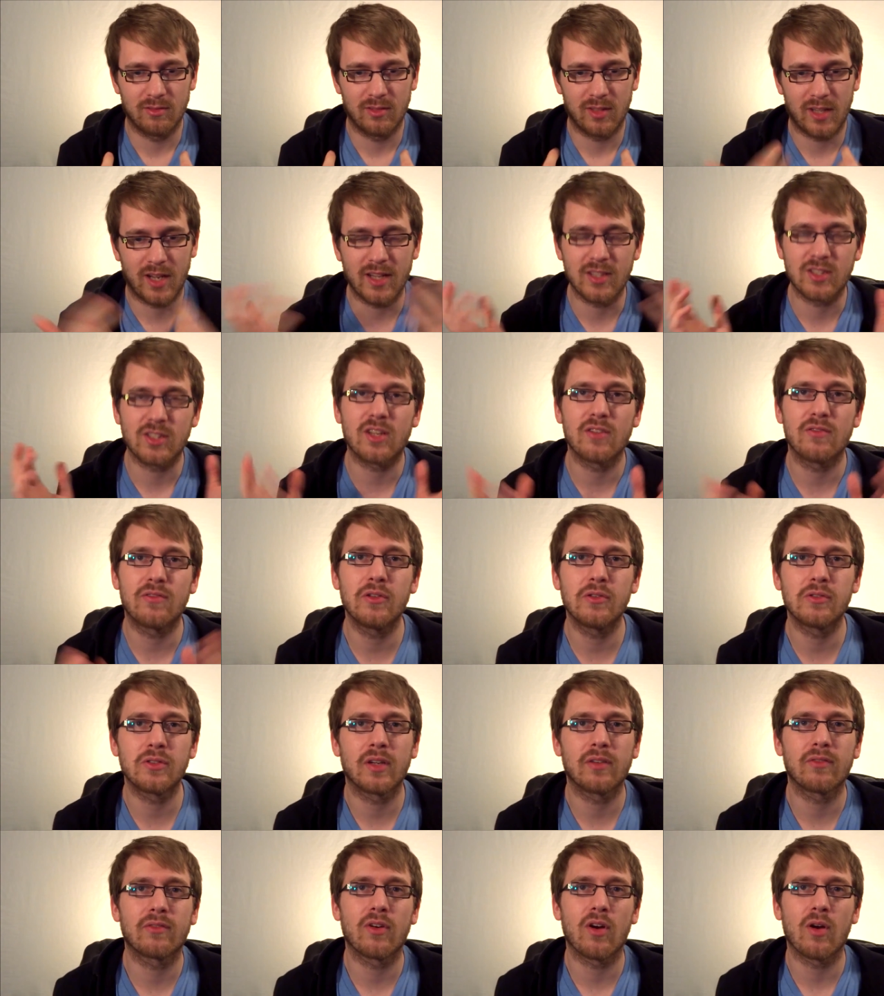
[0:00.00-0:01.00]
And it's
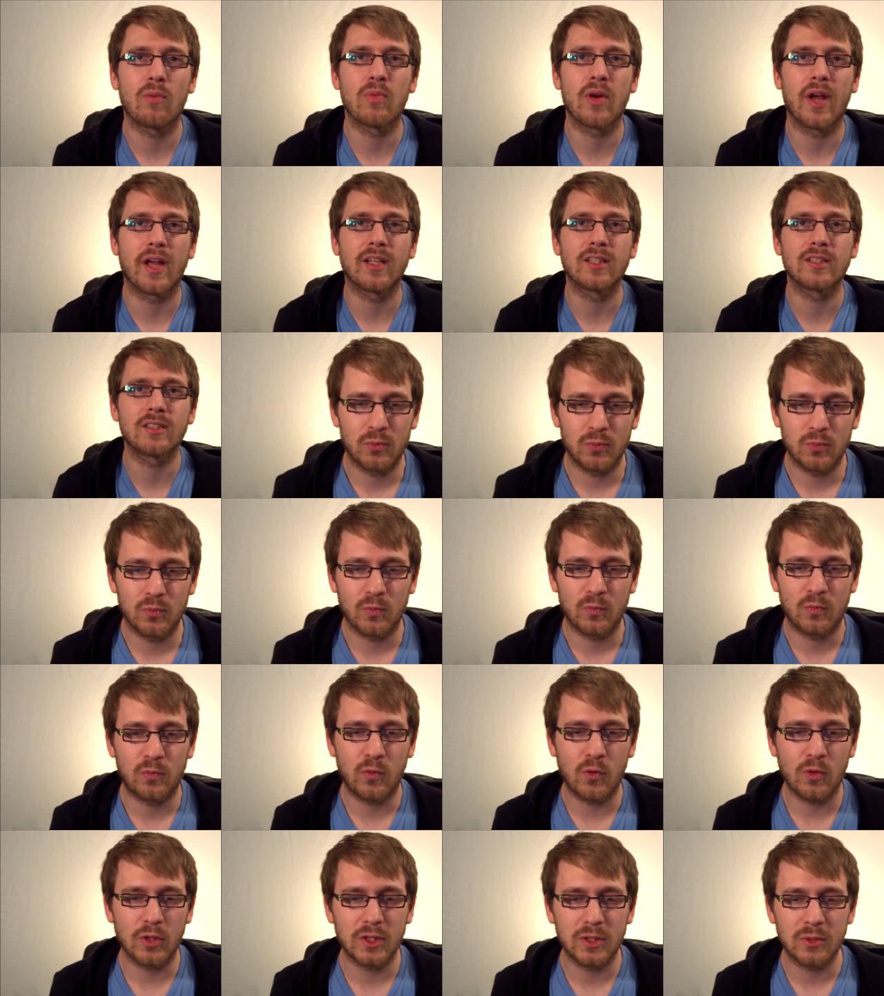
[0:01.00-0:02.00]
confusing for our brains.
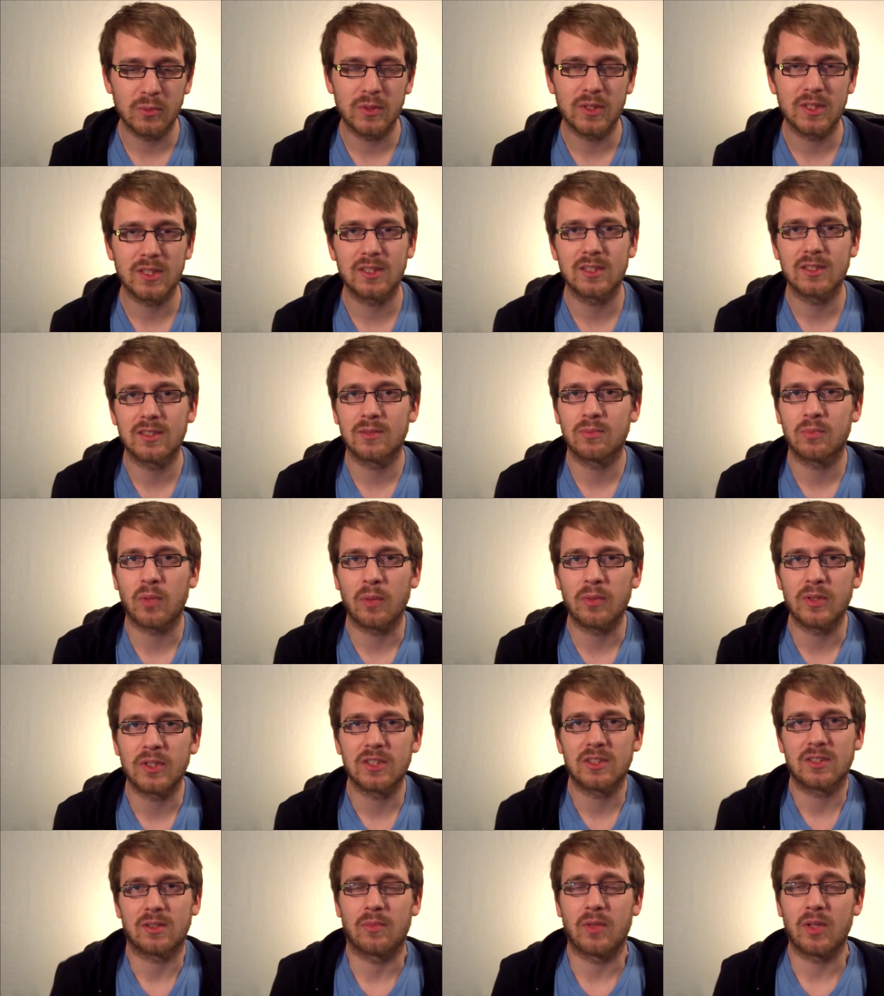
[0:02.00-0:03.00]
Unfortunately, this is probably
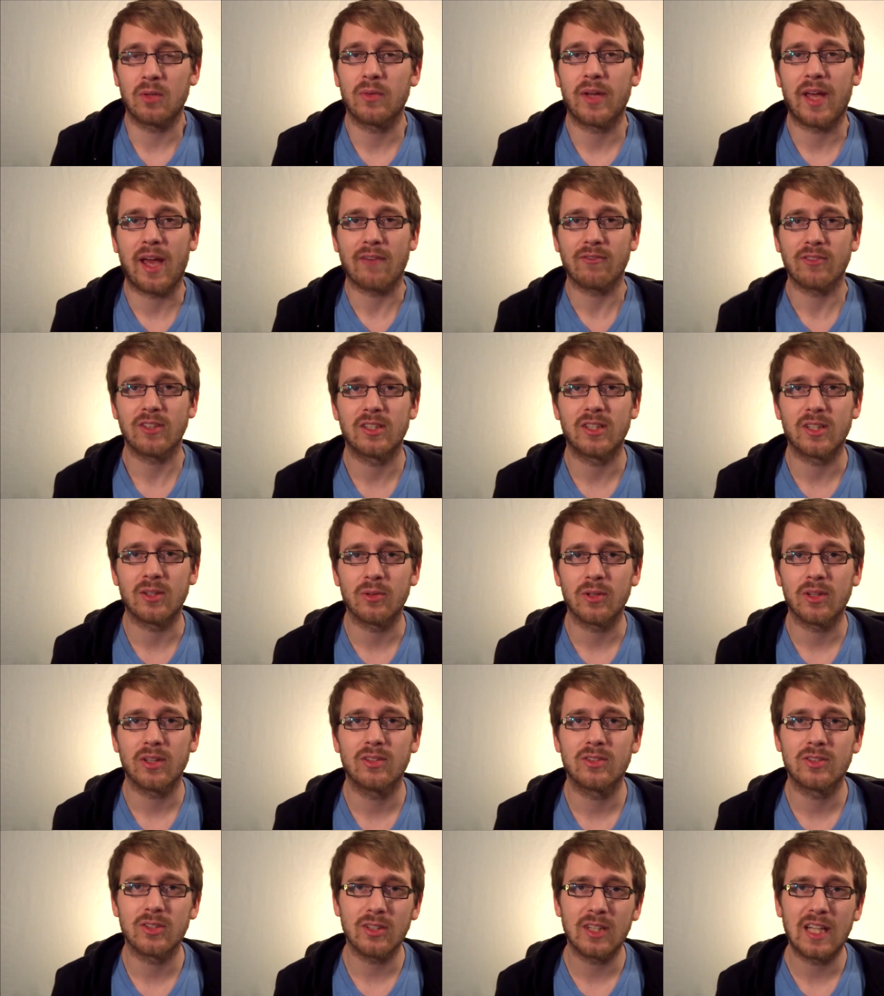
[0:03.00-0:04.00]
just something we have to deal with
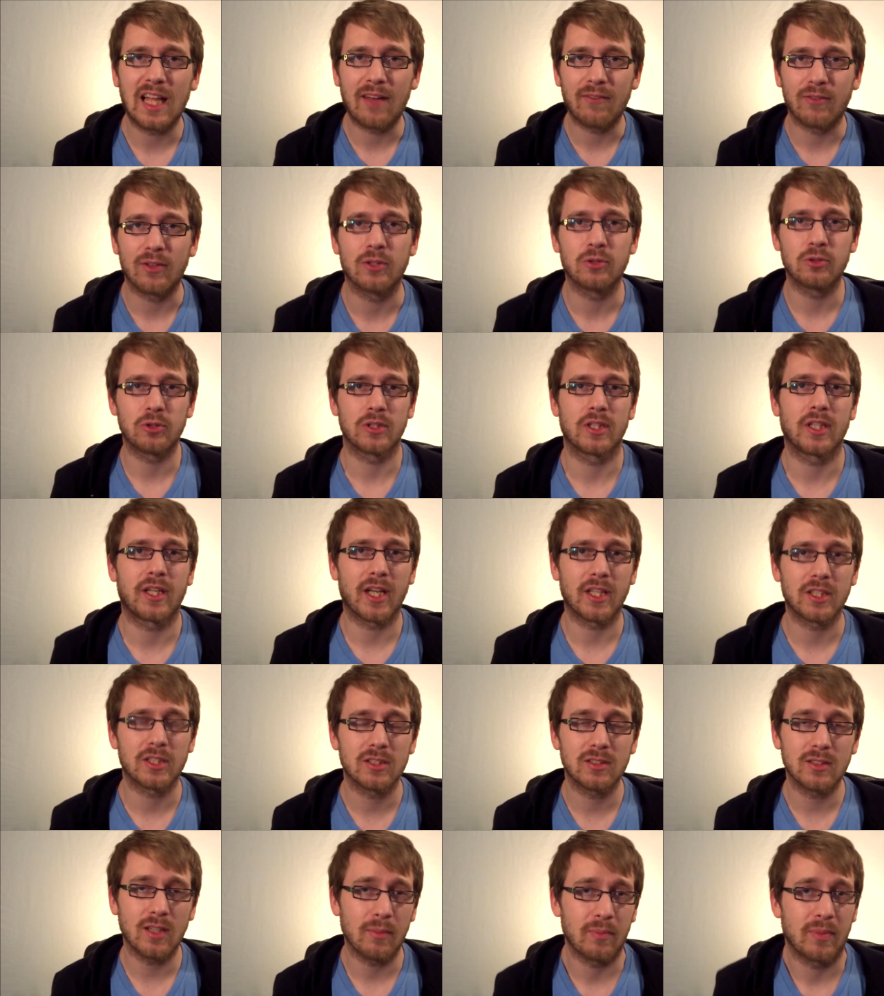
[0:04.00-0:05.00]
until evolution
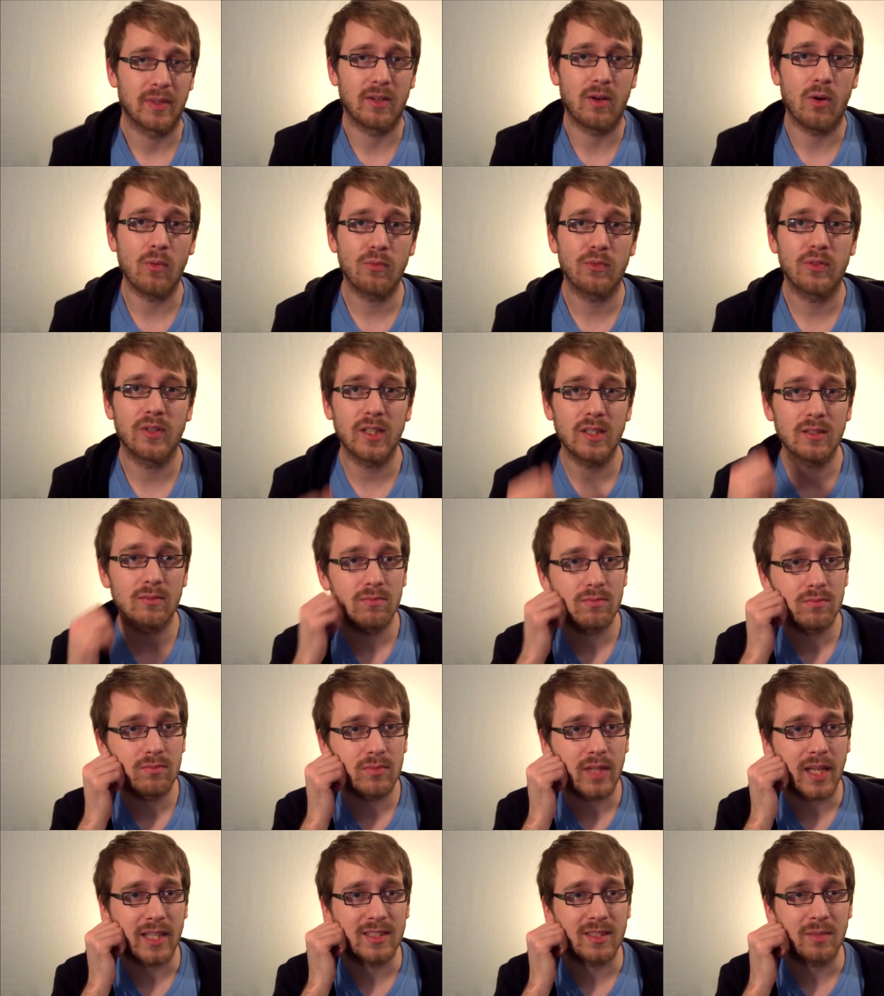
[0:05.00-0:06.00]
catches up. And hopefully,
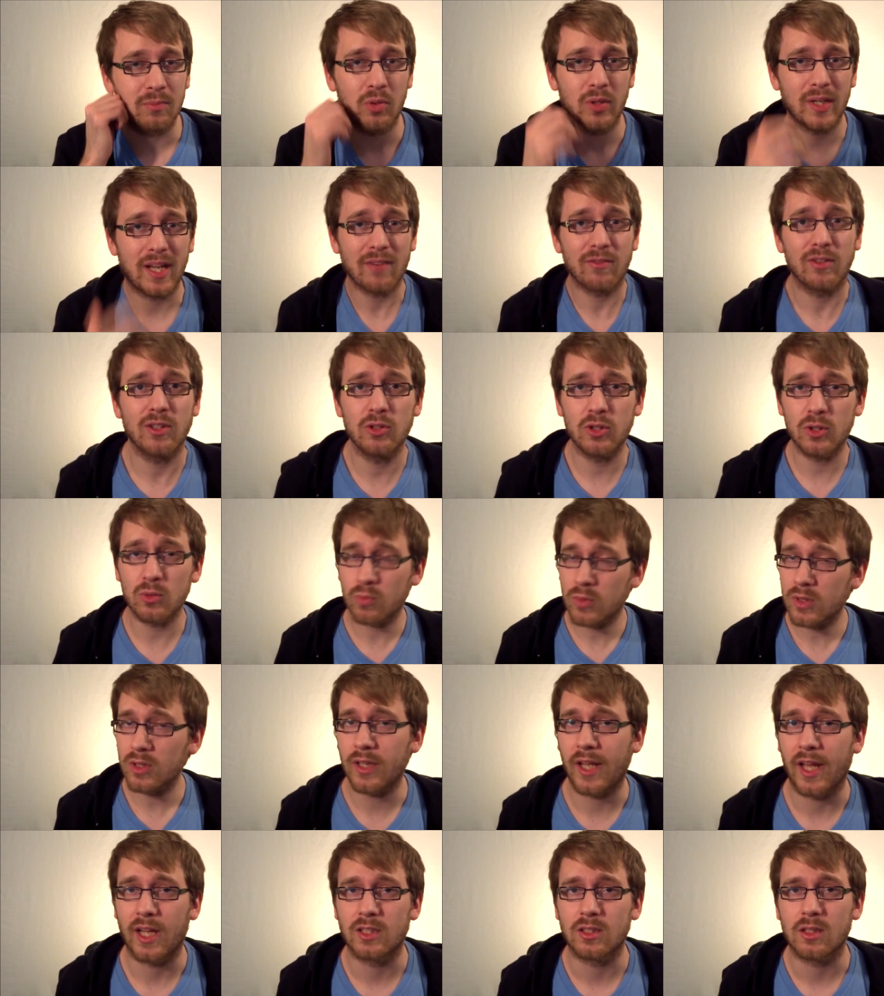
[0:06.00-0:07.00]
at some point, evolution will
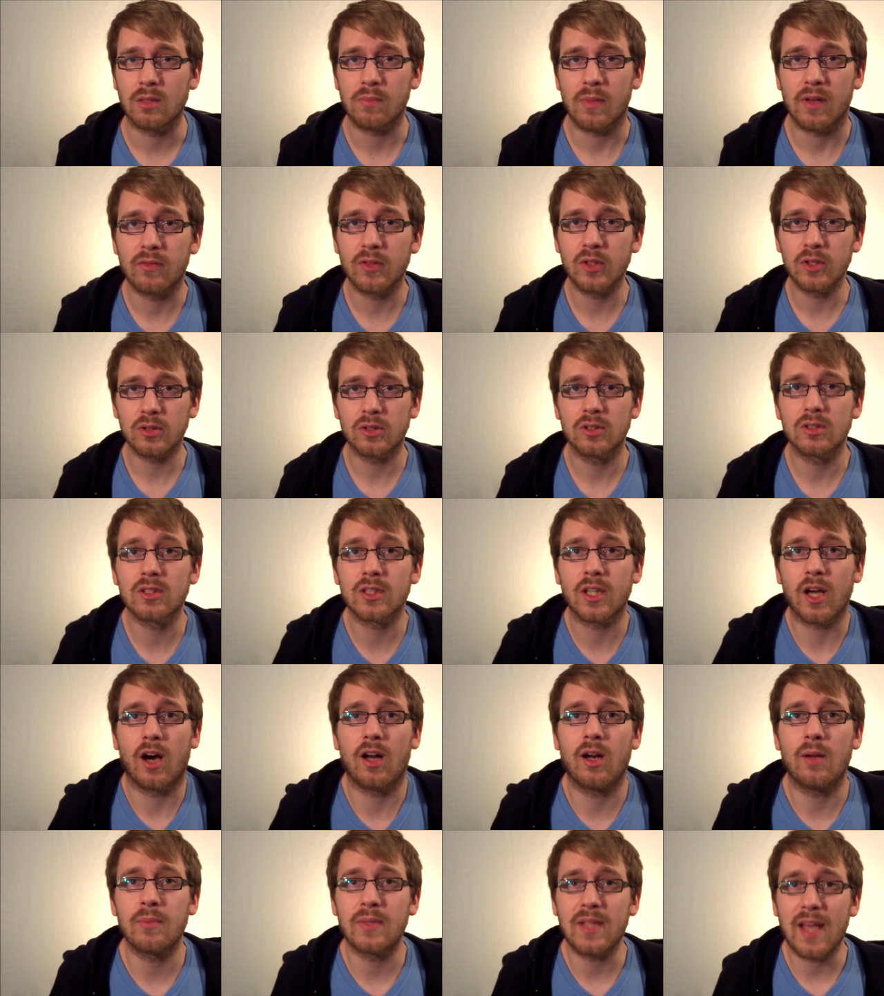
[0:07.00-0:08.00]
catch up. Evolution is
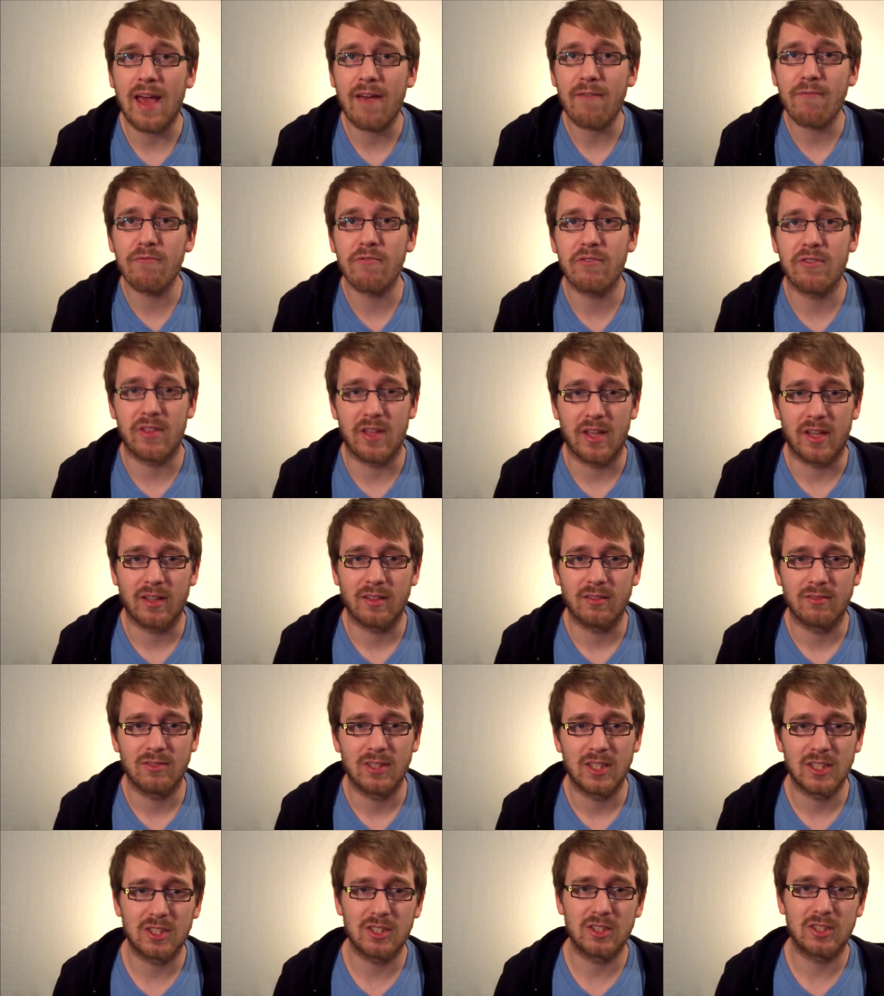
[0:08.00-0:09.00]
caught up to everything.
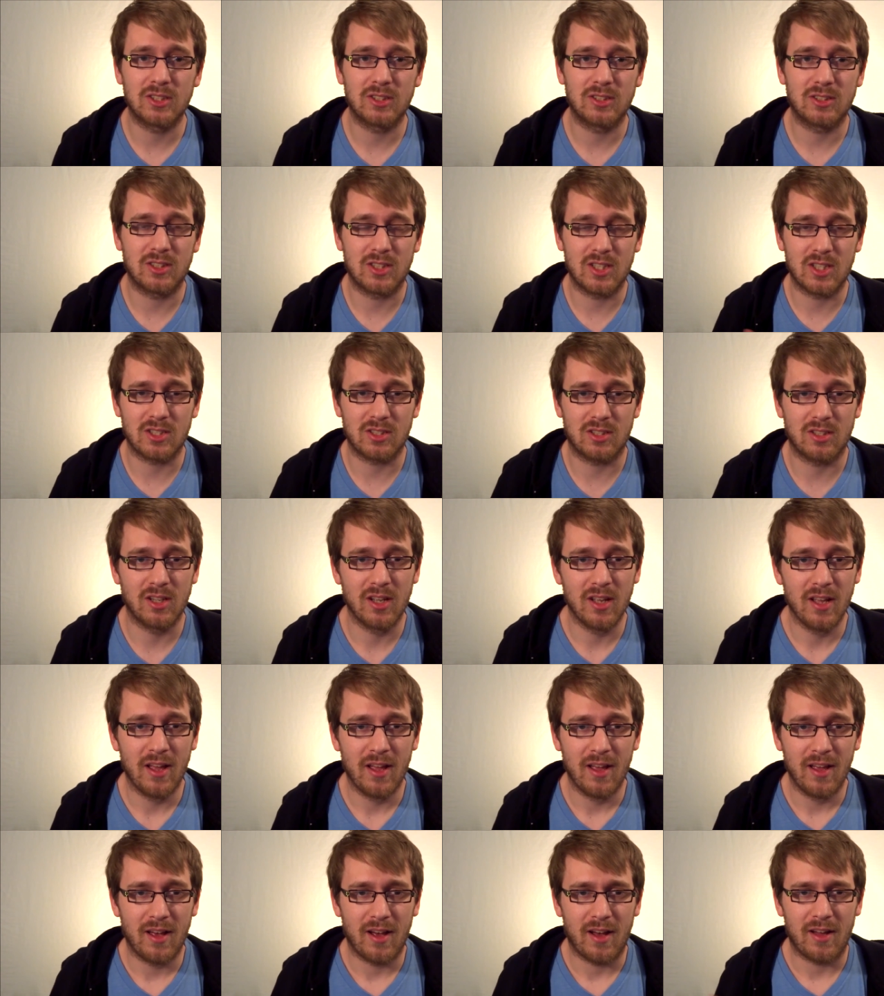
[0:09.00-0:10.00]
This is just
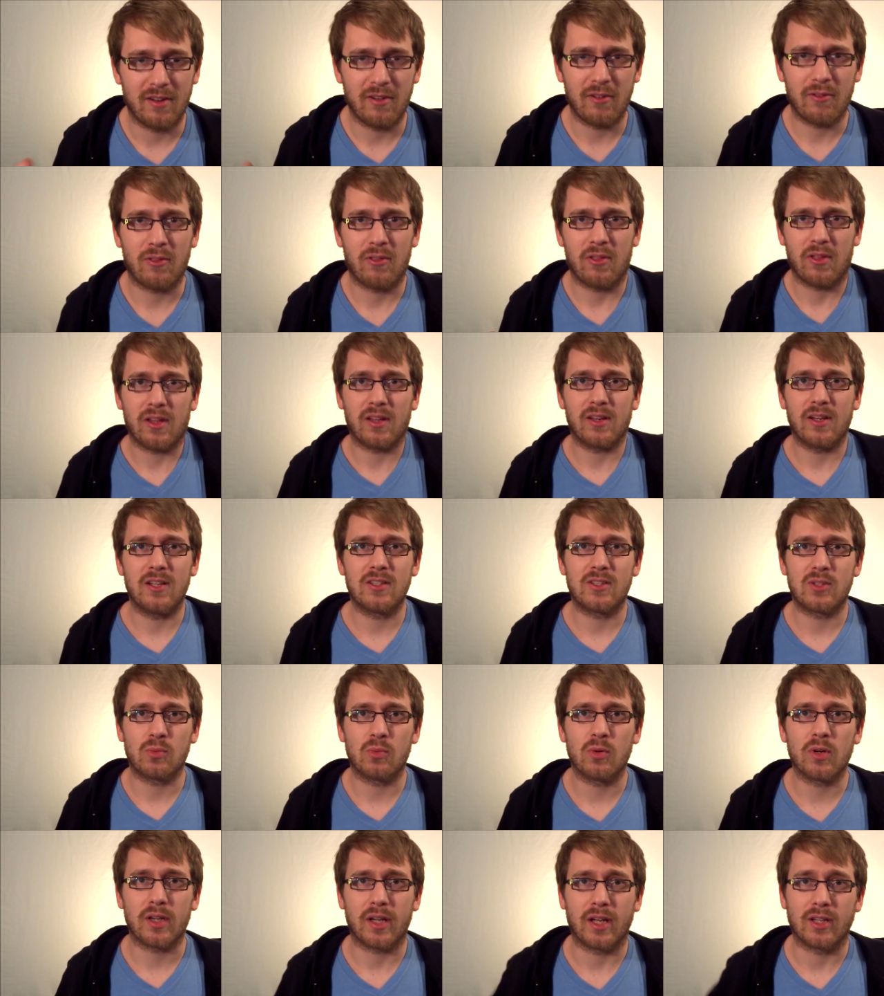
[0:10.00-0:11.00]
another thing it needs to
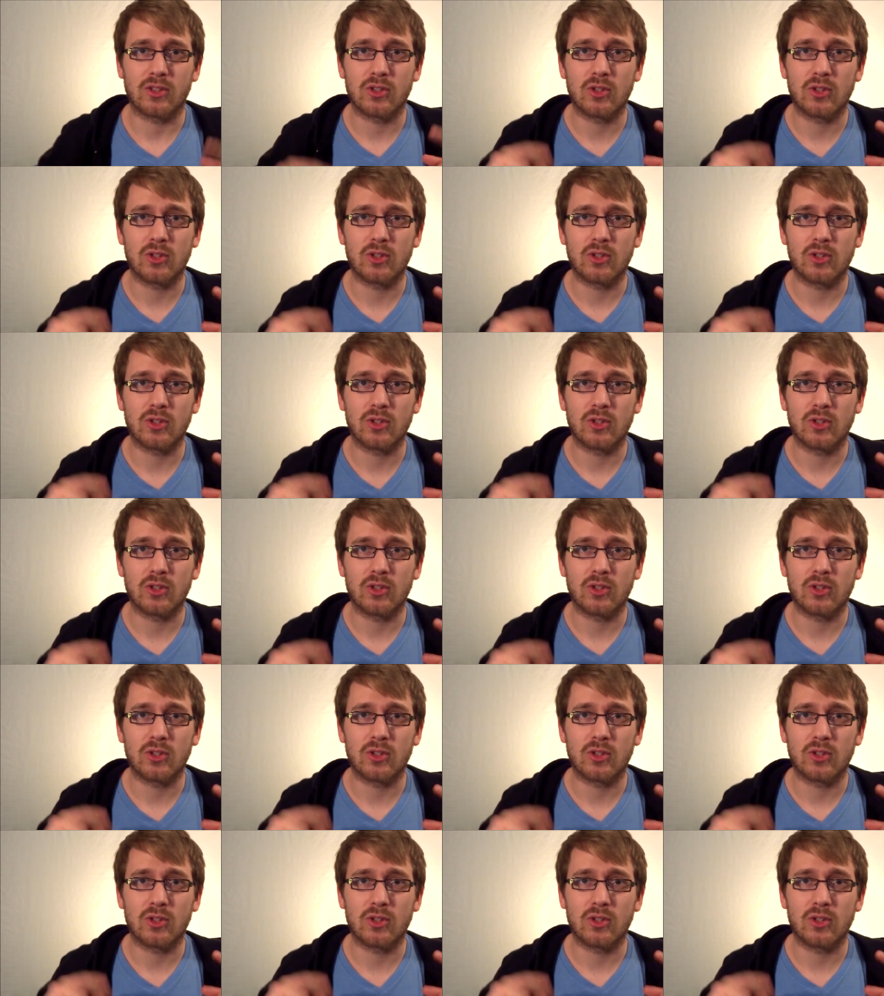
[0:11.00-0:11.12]
work at.